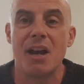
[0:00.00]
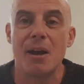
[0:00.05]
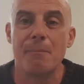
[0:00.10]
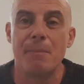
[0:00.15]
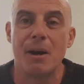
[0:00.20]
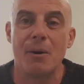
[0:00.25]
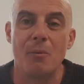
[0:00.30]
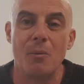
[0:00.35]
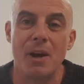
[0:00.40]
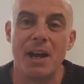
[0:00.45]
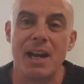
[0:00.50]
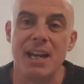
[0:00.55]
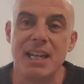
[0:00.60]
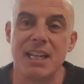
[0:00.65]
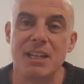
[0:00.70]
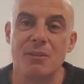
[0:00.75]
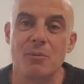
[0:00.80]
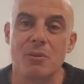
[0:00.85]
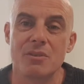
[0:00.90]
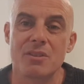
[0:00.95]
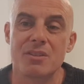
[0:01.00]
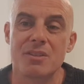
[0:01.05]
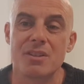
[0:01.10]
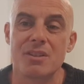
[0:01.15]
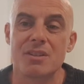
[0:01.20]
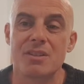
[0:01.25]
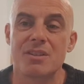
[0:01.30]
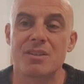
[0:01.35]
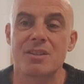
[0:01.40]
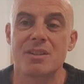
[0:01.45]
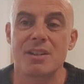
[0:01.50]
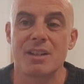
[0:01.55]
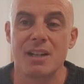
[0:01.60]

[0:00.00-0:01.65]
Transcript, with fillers: but where he wants us to